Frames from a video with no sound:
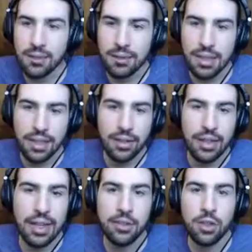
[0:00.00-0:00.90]
I don't know, I
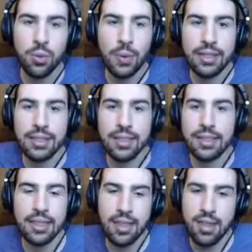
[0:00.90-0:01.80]
never quite did
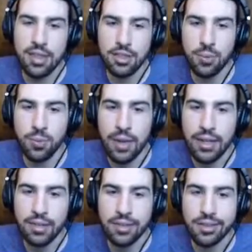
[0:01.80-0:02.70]
it in this
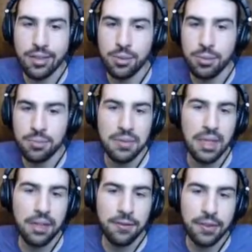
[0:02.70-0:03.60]
way, so
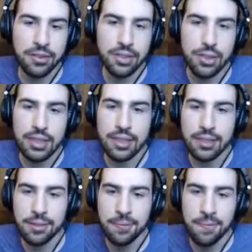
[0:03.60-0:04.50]
it feels unique.